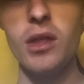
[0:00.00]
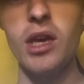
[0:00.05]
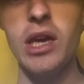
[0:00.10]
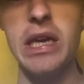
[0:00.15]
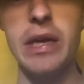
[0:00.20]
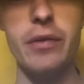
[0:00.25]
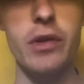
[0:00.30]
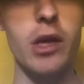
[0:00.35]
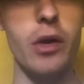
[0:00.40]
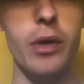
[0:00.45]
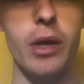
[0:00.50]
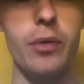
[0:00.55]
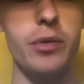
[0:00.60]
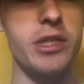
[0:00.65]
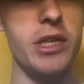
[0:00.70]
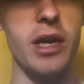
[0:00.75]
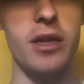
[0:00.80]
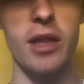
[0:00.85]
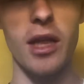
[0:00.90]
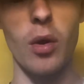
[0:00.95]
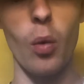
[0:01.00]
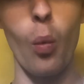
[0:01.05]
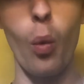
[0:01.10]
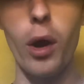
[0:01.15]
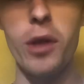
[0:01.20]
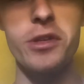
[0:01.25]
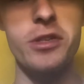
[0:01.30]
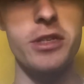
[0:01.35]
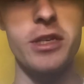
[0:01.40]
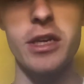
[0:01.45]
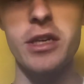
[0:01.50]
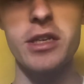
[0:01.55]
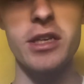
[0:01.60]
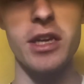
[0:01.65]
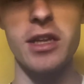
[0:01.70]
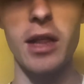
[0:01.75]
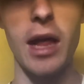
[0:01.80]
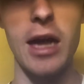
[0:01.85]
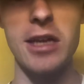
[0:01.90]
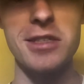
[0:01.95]
even though he was hitting like
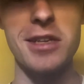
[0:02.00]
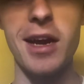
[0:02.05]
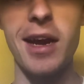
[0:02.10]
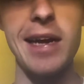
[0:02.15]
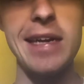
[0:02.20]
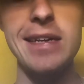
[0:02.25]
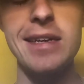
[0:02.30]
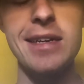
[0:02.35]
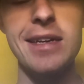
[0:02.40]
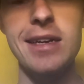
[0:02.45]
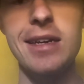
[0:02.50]
160 last night.